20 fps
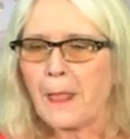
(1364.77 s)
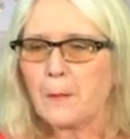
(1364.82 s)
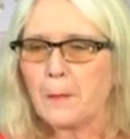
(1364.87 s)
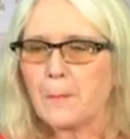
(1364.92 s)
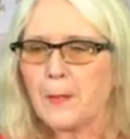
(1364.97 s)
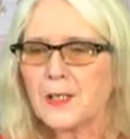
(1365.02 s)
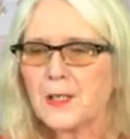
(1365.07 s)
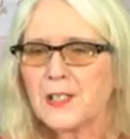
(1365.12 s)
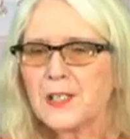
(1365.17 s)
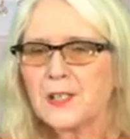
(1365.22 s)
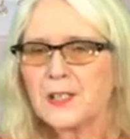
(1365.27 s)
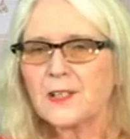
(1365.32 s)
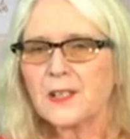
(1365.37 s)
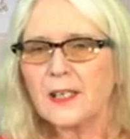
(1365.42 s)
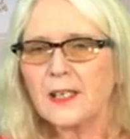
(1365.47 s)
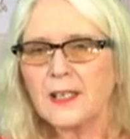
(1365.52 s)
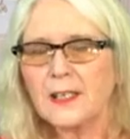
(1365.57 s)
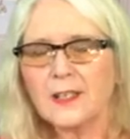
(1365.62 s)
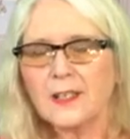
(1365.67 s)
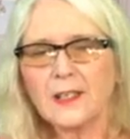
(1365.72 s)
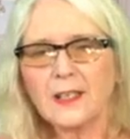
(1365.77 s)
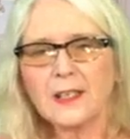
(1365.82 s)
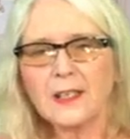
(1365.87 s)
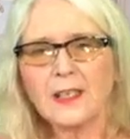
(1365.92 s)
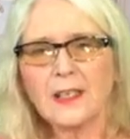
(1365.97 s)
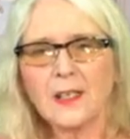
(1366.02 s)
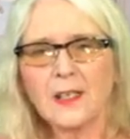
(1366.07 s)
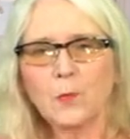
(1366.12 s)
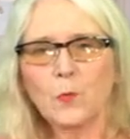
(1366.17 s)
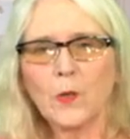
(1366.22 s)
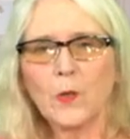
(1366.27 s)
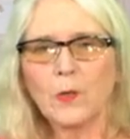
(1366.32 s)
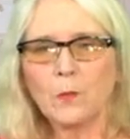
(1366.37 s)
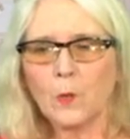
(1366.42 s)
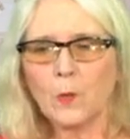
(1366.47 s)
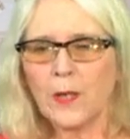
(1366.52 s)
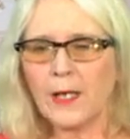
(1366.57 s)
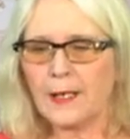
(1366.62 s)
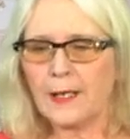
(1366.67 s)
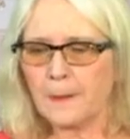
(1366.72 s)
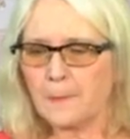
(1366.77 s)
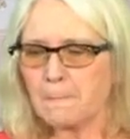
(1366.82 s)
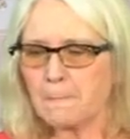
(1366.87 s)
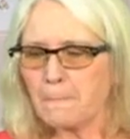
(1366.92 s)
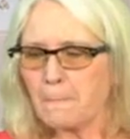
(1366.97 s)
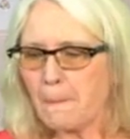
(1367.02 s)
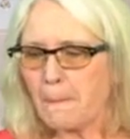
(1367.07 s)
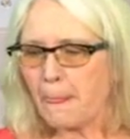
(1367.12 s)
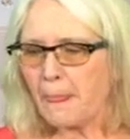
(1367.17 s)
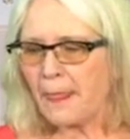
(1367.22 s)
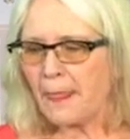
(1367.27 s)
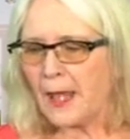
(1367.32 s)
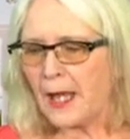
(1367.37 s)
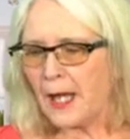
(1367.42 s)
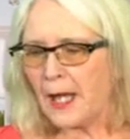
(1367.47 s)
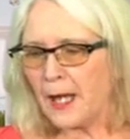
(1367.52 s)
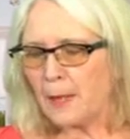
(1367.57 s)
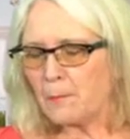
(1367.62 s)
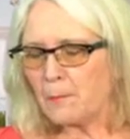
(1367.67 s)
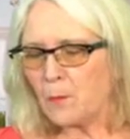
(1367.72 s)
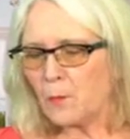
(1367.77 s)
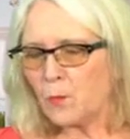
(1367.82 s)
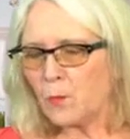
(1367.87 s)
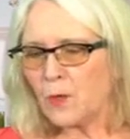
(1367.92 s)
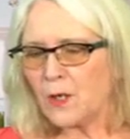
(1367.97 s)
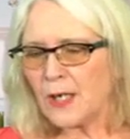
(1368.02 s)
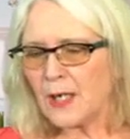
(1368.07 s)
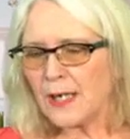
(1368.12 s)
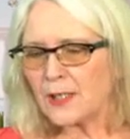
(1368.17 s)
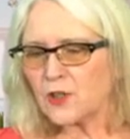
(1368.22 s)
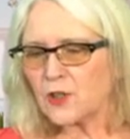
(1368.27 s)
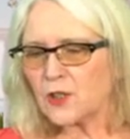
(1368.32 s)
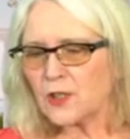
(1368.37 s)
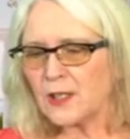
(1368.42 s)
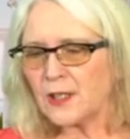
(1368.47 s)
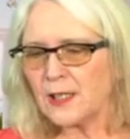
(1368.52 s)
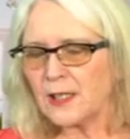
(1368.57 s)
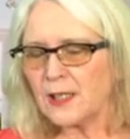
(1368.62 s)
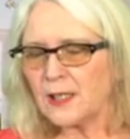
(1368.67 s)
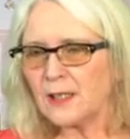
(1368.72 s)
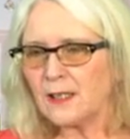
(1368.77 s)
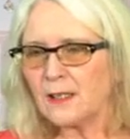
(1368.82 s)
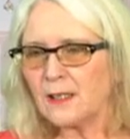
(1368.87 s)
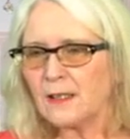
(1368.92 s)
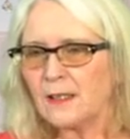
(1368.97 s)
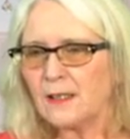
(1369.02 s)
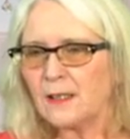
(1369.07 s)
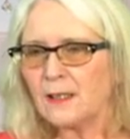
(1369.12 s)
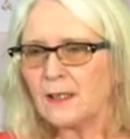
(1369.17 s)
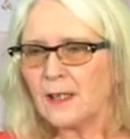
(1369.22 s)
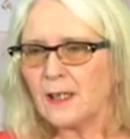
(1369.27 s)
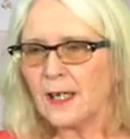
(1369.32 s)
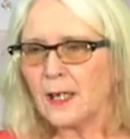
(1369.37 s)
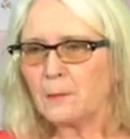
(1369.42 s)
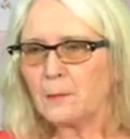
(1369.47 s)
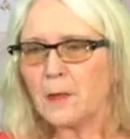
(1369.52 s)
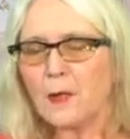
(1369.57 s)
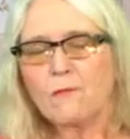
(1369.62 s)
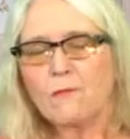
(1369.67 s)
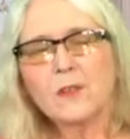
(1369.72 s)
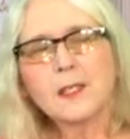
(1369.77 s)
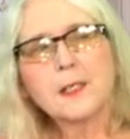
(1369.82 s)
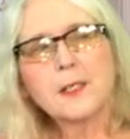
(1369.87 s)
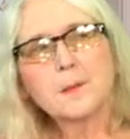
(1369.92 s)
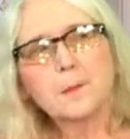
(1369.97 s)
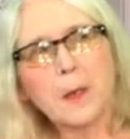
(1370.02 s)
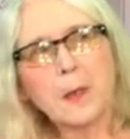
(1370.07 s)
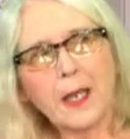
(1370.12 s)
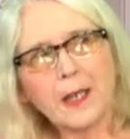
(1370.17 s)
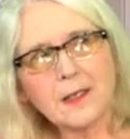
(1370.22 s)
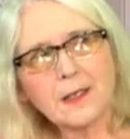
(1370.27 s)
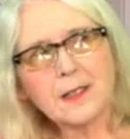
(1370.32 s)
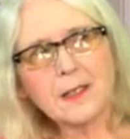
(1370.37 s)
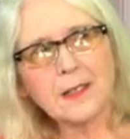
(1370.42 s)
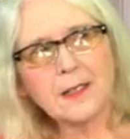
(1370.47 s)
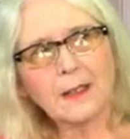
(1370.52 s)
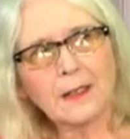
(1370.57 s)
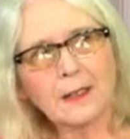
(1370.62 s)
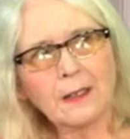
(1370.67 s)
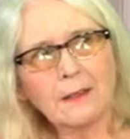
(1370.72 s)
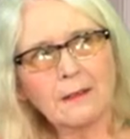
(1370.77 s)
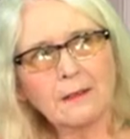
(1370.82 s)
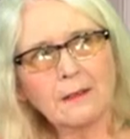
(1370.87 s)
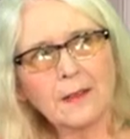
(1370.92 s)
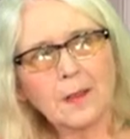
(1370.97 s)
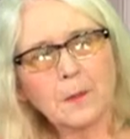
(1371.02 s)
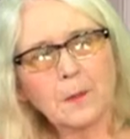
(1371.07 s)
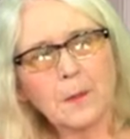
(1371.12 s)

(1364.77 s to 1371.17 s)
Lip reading: But in thinking win-win, we're actually respecting the